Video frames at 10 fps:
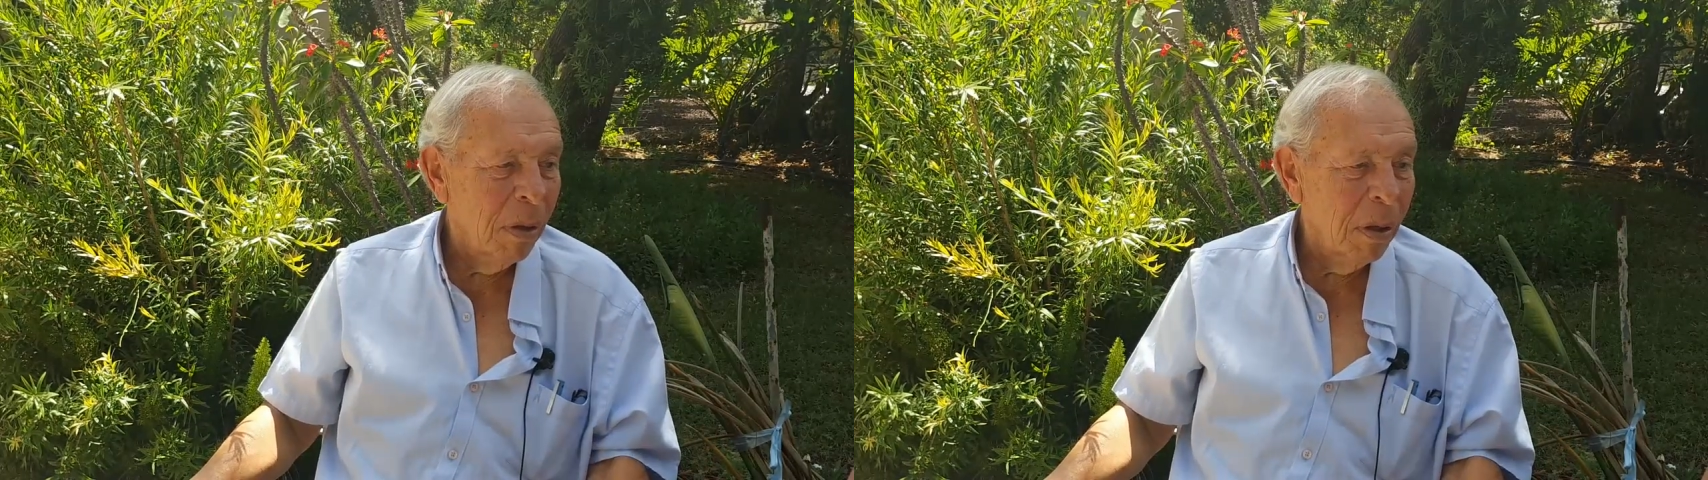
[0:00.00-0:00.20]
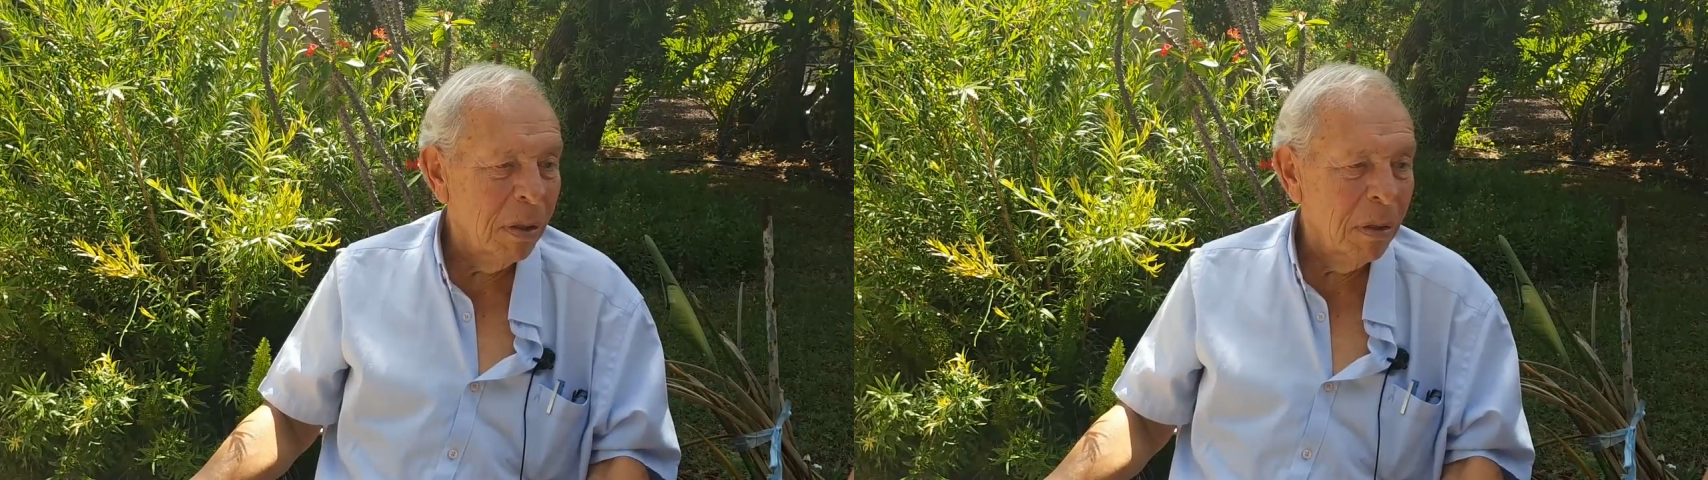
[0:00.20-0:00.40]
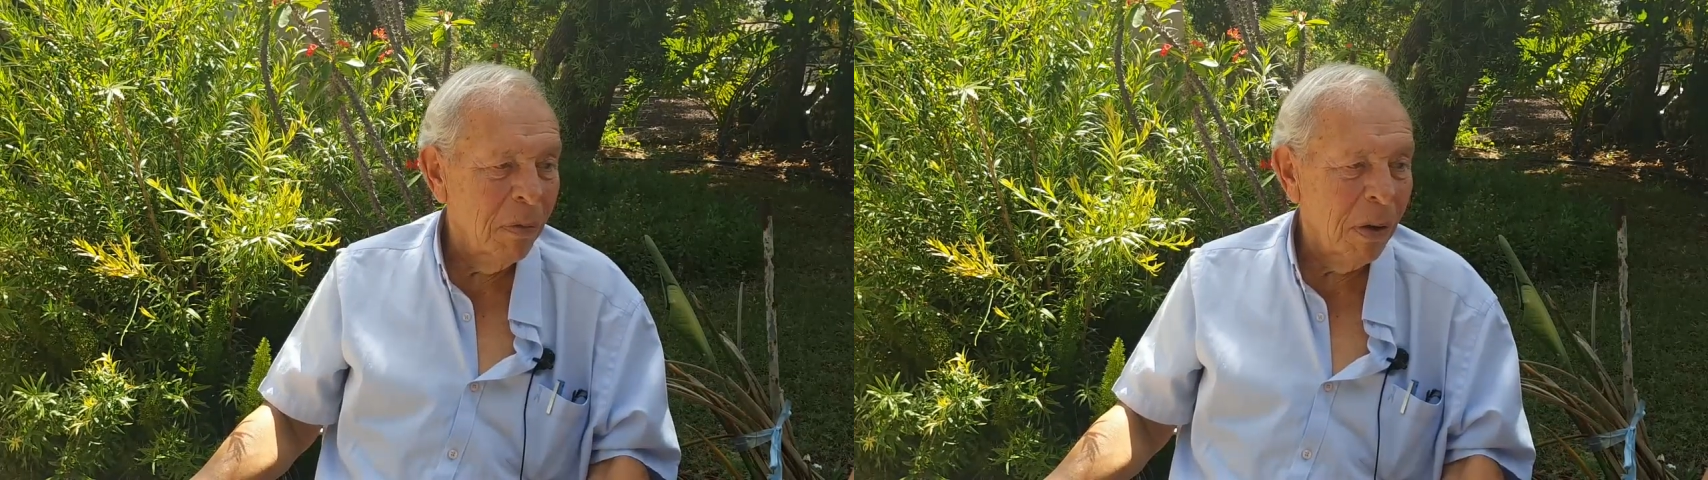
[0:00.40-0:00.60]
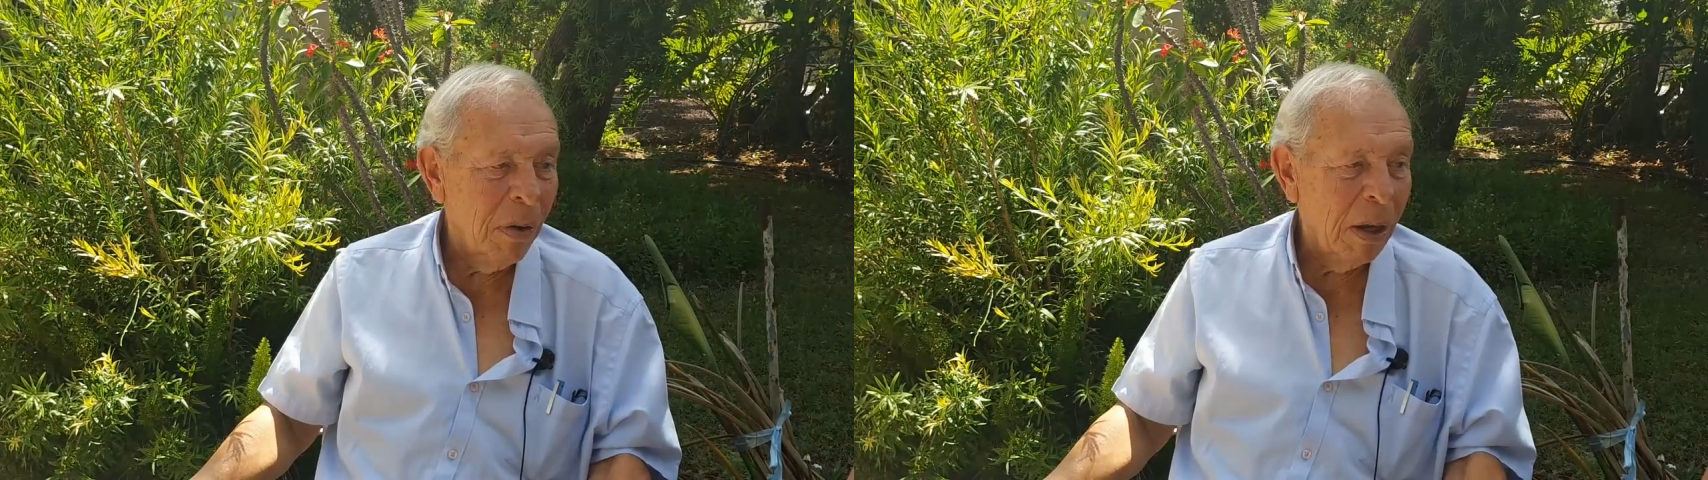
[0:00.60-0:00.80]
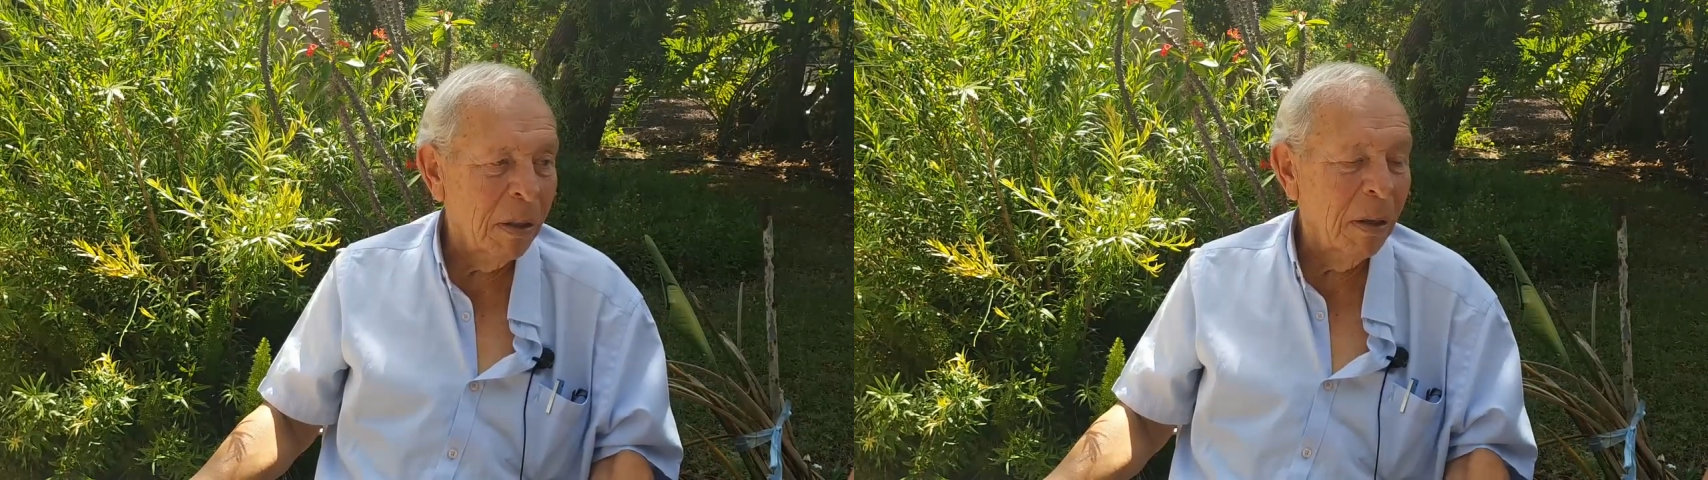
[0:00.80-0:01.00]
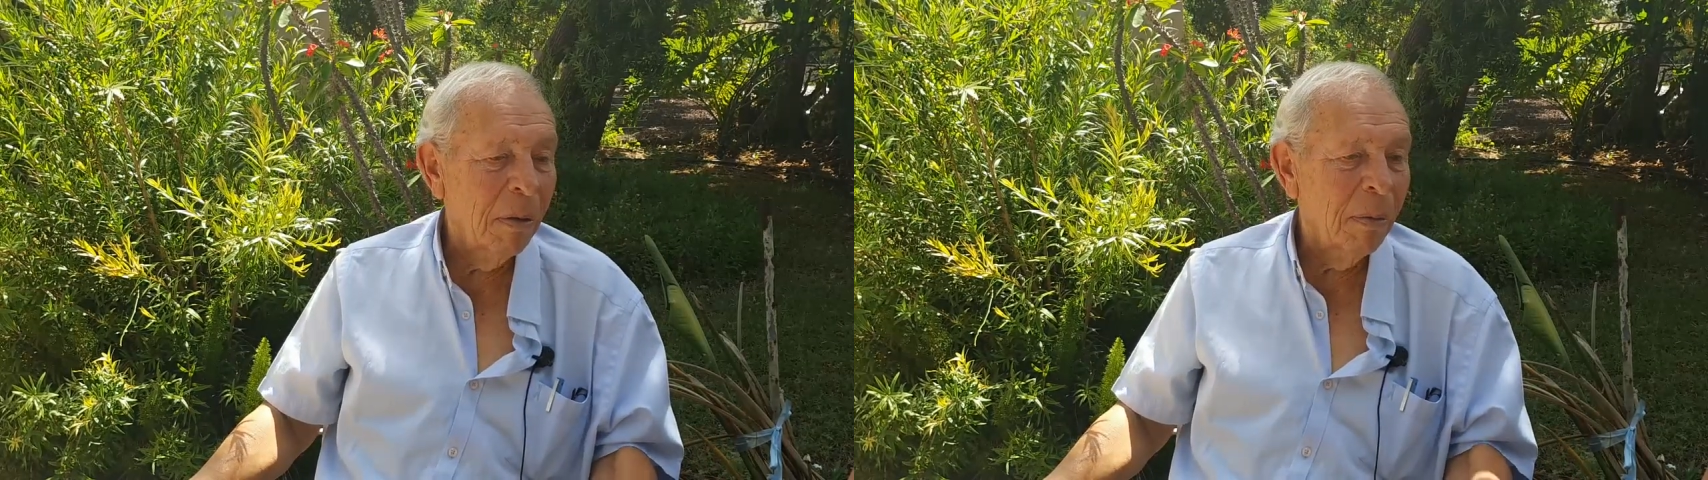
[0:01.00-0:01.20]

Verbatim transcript: this variety